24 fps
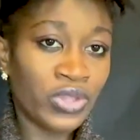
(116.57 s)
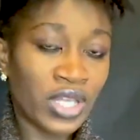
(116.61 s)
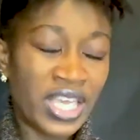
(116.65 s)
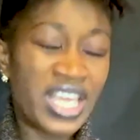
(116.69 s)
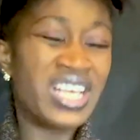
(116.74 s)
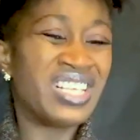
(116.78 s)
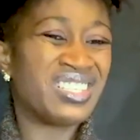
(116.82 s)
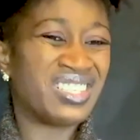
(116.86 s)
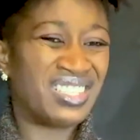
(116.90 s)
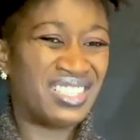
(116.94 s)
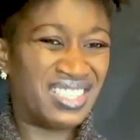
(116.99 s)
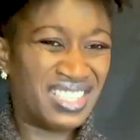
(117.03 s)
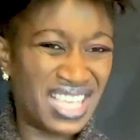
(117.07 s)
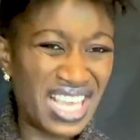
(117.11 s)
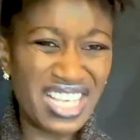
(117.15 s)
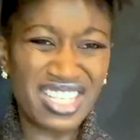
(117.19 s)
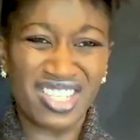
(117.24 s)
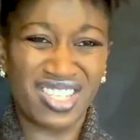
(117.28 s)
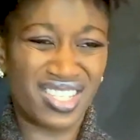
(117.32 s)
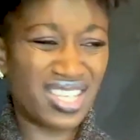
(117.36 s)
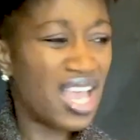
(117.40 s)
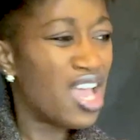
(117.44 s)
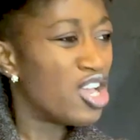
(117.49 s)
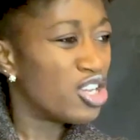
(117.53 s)
Is
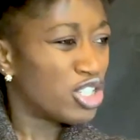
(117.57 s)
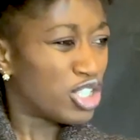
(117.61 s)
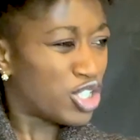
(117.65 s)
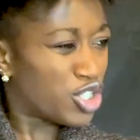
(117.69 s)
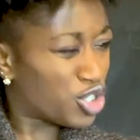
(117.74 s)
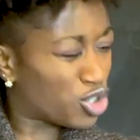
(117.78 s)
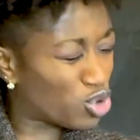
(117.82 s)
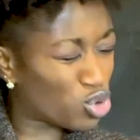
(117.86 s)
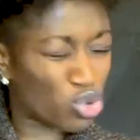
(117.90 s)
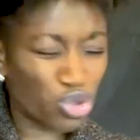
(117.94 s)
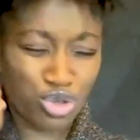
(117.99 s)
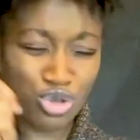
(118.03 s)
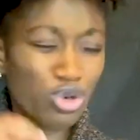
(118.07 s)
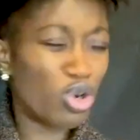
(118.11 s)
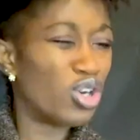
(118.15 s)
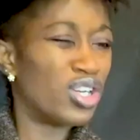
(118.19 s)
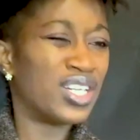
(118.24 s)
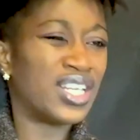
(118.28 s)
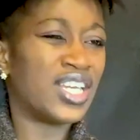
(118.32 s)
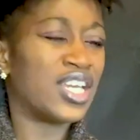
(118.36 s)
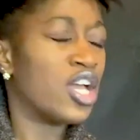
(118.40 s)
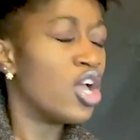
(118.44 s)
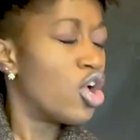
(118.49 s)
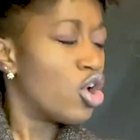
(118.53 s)
this
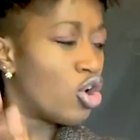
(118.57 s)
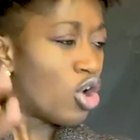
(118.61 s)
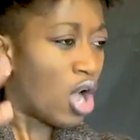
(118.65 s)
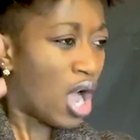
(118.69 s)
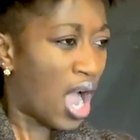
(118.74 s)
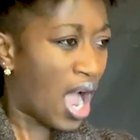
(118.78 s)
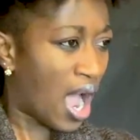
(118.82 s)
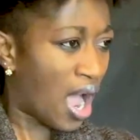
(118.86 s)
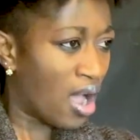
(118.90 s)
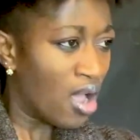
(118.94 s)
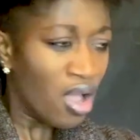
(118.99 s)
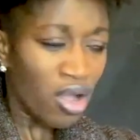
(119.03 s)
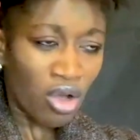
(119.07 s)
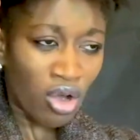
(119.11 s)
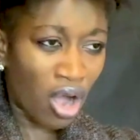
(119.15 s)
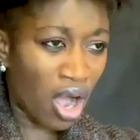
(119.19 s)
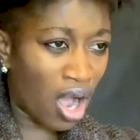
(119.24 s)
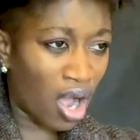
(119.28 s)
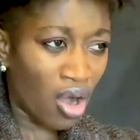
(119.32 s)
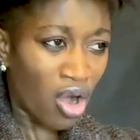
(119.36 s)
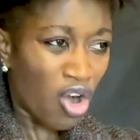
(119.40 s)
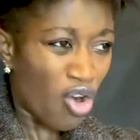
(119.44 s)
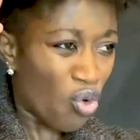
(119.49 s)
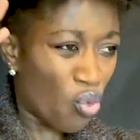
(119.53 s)
truly uh,
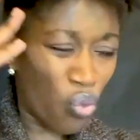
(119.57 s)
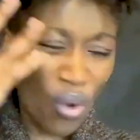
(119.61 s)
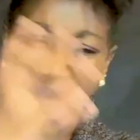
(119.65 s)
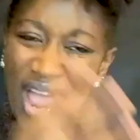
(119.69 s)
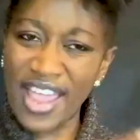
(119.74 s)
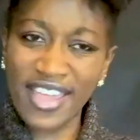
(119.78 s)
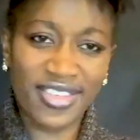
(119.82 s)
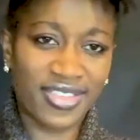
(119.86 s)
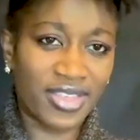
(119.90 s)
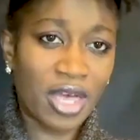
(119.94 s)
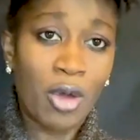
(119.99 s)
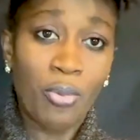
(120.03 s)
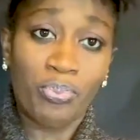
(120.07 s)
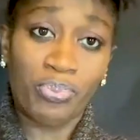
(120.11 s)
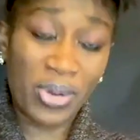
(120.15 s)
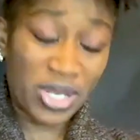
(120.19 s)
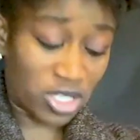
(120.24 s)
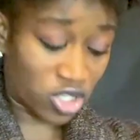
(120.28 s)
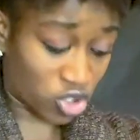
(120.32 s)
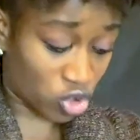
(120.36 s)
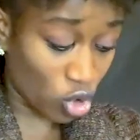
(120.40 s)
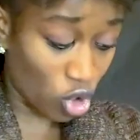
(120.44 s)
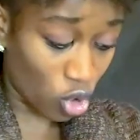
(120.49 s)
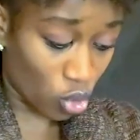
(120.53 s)
uh, worth
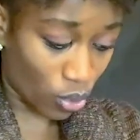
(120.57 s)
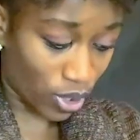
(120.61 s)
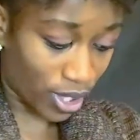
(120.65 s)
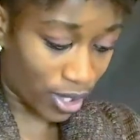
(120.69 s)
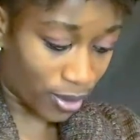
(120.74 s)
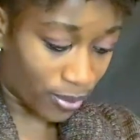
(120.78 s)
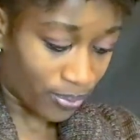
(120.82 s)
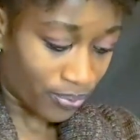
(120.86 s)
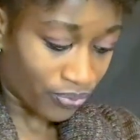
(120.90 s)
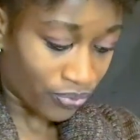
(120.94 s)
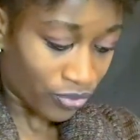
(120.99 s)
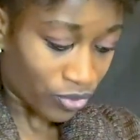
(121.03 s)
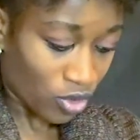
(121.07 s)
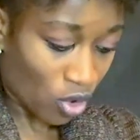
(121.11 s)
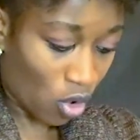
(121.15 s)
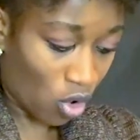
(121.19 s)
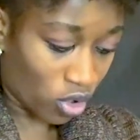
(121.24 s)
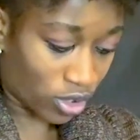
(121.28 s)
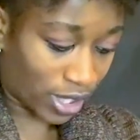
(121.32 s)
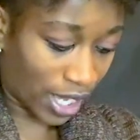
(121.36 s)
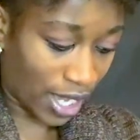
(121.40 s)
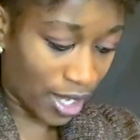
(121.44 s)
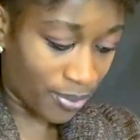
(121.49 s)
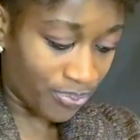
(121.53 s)
pursuing?
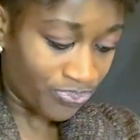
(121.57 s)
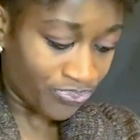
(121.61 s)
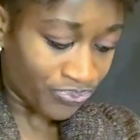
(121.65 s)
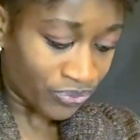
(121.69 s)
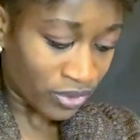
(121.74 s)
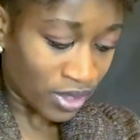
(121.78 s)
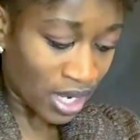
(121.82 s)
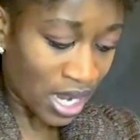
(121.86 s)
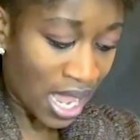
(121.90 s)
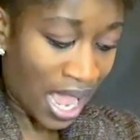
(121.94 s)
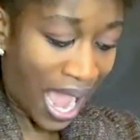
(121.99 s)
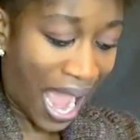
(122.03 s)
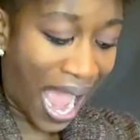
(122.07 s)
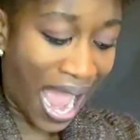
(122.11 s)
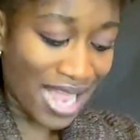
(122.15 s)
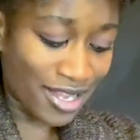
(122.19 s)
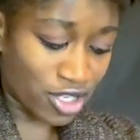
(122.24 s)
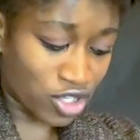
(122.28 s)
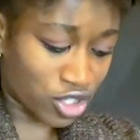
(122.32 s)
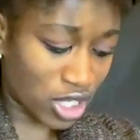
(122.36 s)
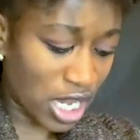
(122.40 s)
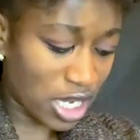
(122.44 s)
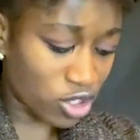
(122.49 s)
Okay. I say